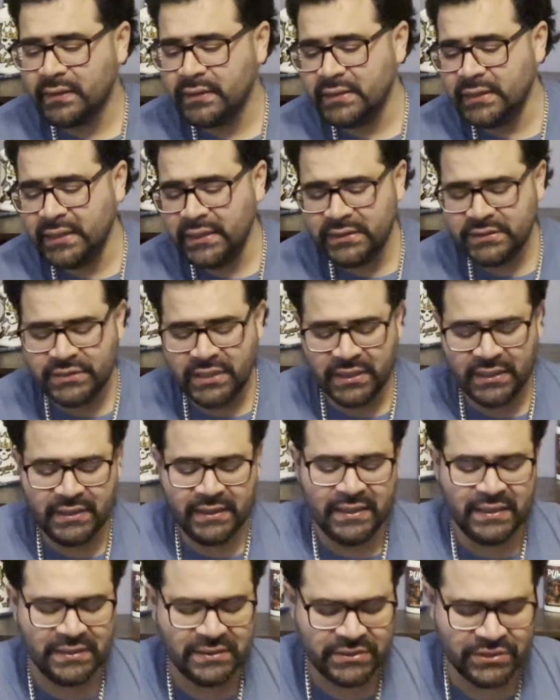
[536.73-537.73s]

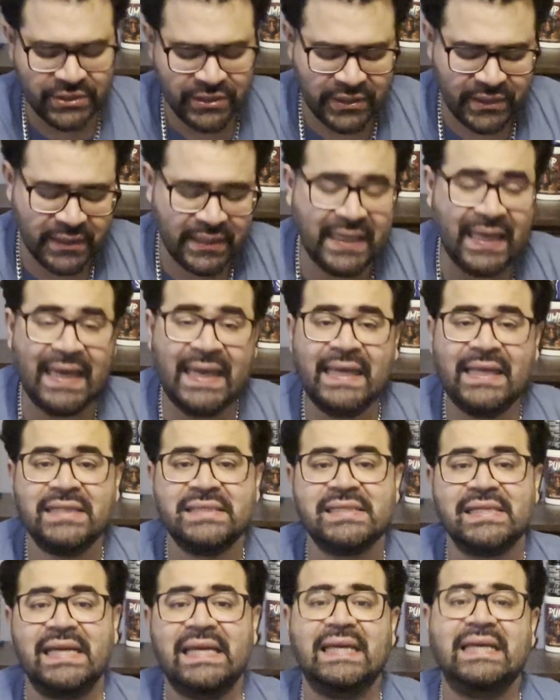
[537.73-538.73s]
Ninja
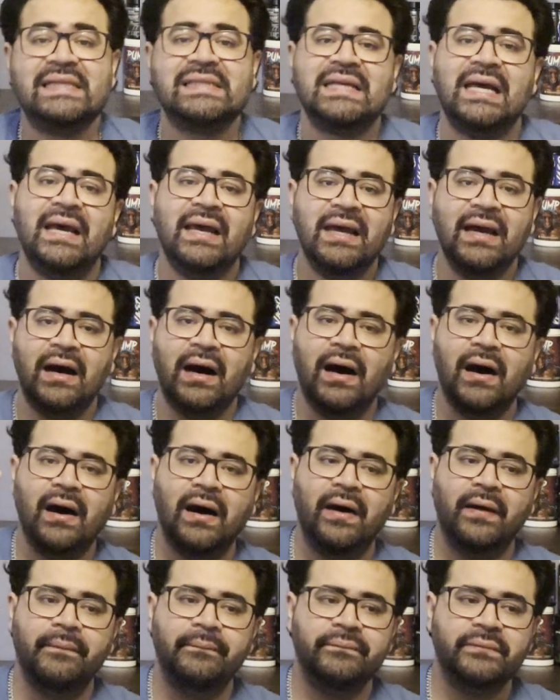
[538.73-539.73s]
Gains is
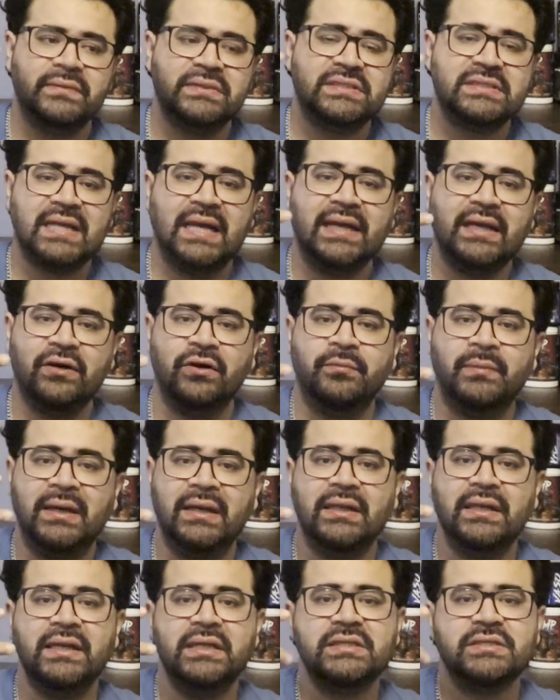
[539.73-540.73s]
second on my
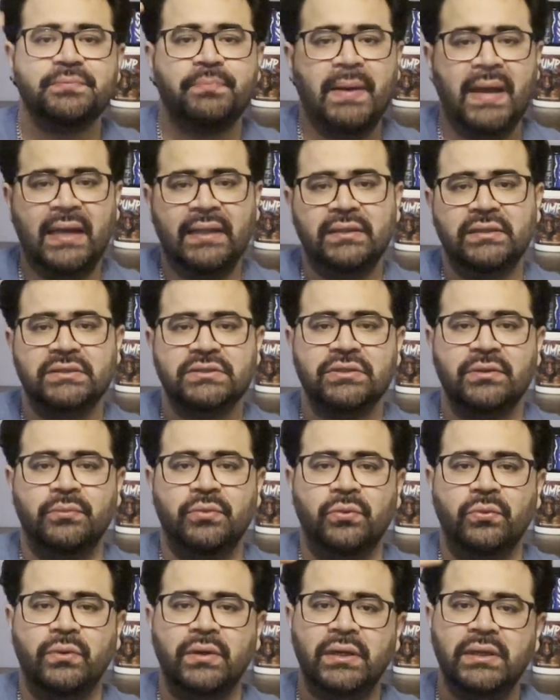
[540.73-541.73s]
list. Panda is number
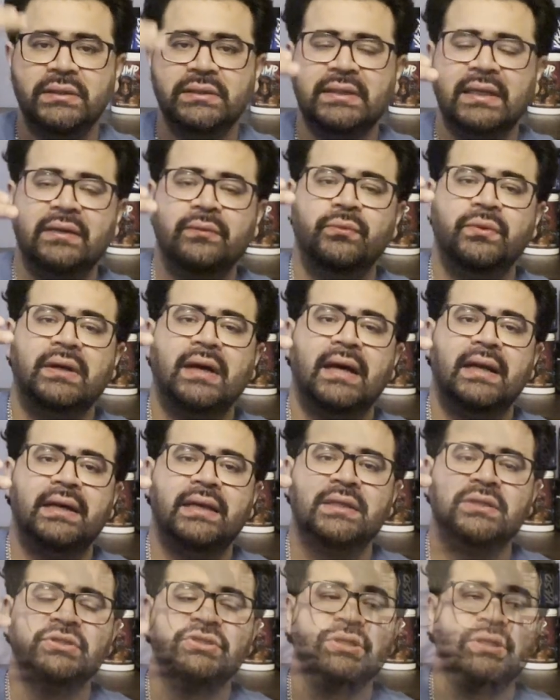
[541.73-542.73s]
one. Then we got
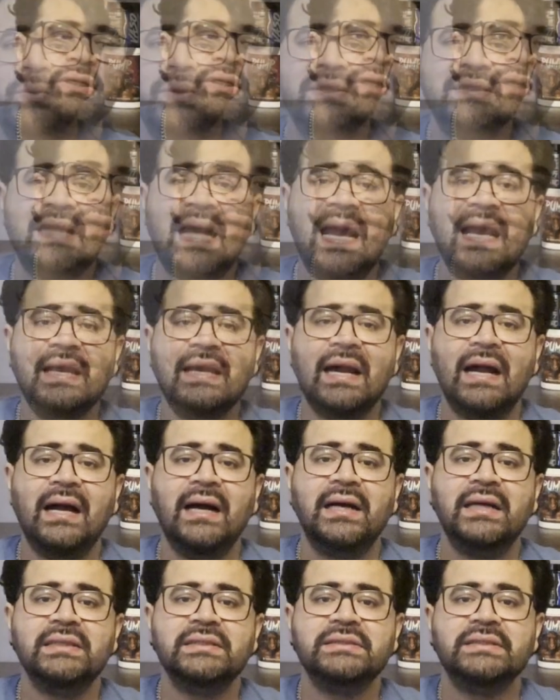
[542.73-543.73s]
Ninja. So with that,
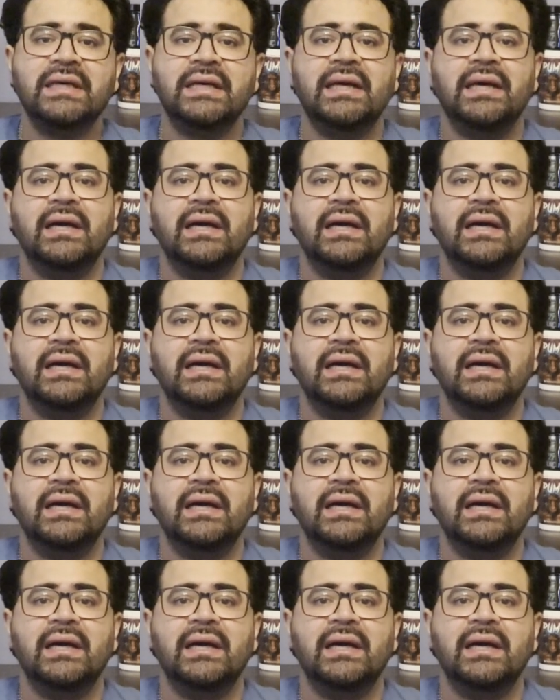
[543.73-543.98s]
guys,